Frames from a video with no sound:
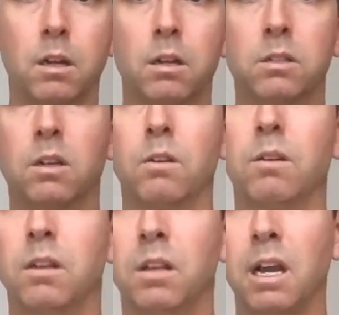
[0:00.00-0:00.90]
So
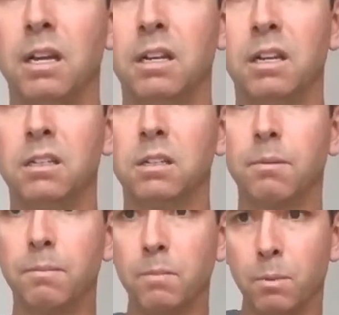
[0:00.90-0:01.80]
the idea is
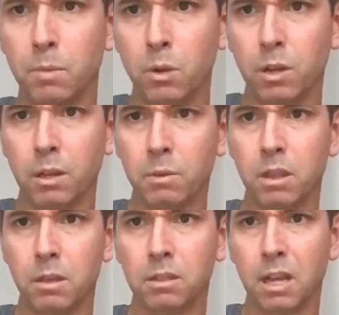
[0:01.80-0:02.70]
you're muting with
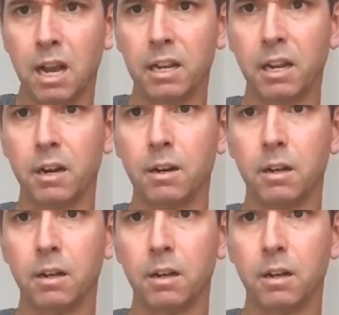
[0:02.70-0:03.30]
this side here.